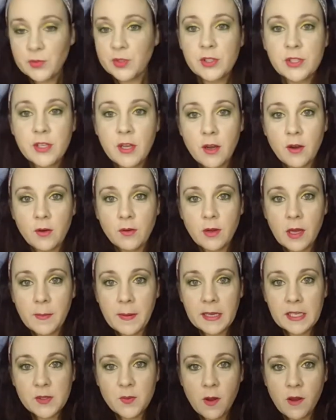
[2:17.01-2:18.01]
So I
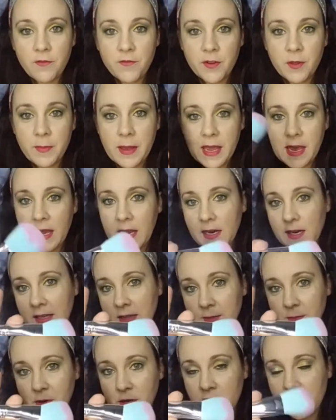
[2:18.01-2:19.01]
paid 12 for the bag
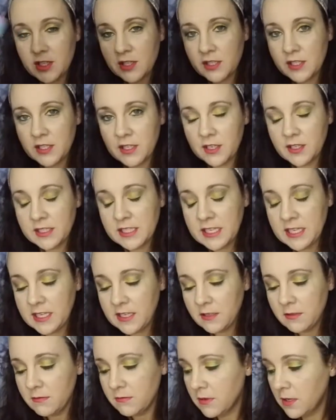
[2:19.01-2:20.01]
and the brush is
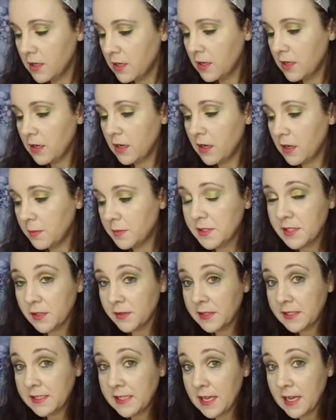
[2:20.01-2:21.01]
13. Um, so
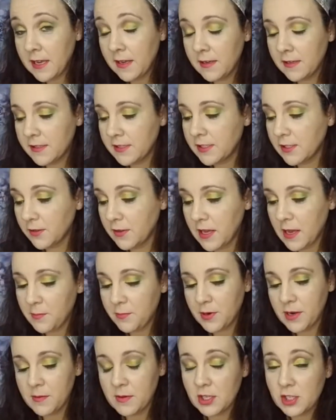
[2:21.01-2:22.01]
they say. So that
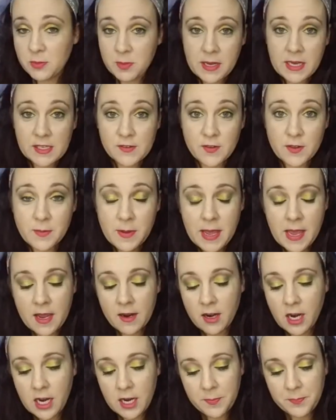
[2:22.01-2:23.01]
pretty much pays for the
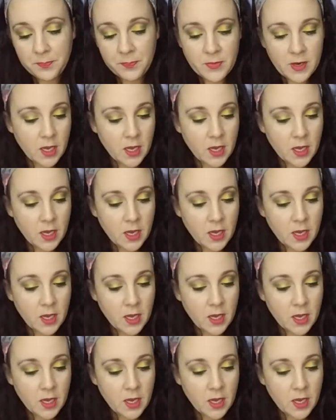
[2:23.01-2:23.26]
bag, right?